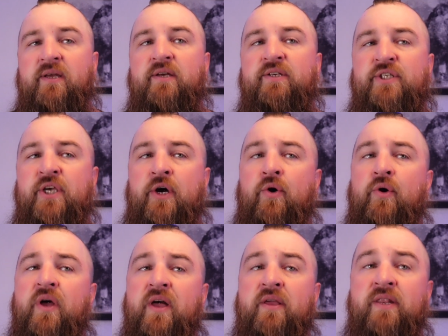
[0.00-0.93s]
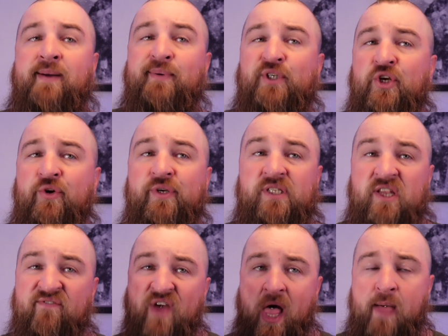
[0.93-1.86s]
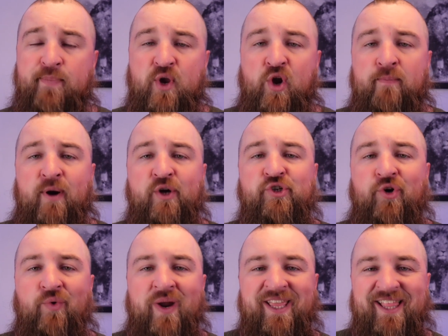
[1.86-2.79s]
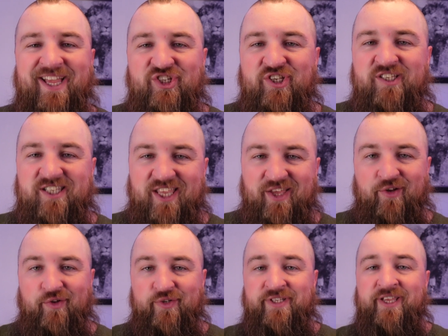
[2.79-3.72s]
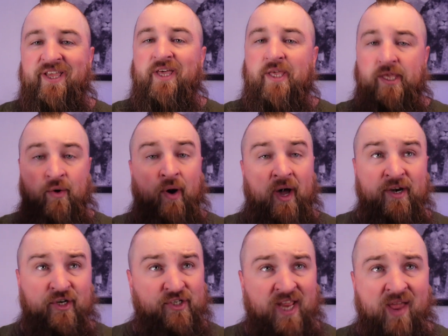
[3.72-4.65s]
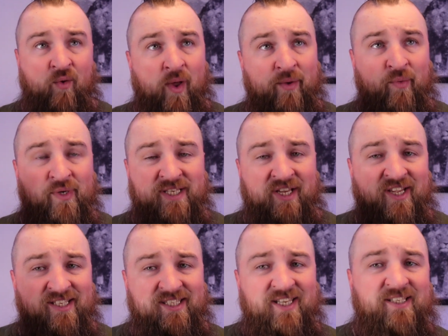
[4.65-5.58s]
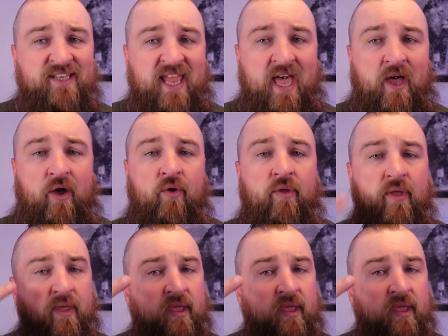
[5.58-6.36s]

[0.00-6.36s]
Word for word: So, number 2 is develop your emotional regulation skills. You understand what resilience is now.